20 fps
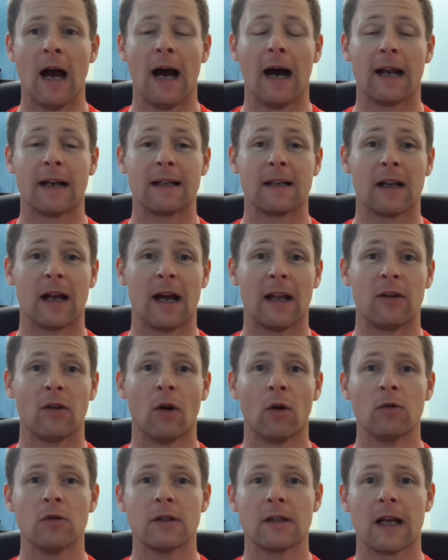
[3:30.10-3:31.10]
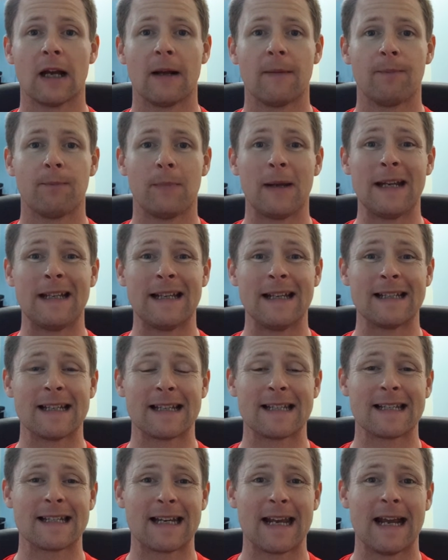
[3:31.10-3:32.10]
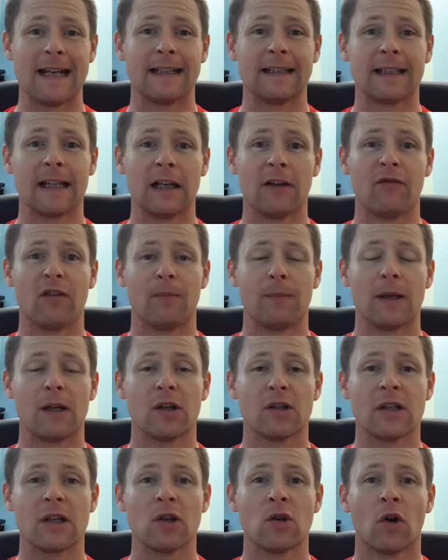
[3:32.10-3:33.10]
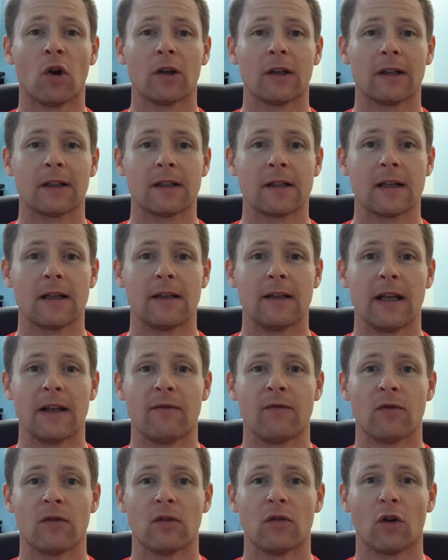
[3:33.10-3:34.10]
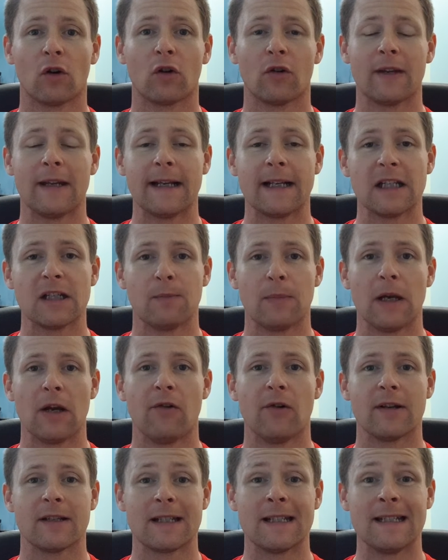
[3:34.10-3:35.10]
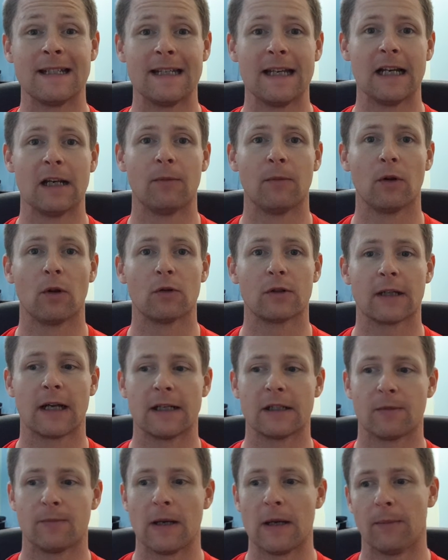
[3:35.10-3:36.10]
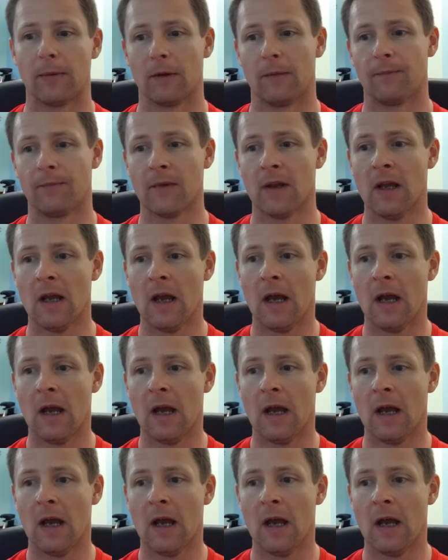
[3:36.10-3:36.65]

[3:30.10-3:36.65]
And those PTs are scared to deliver it because they've not got the experience in dealing with those kinds of people,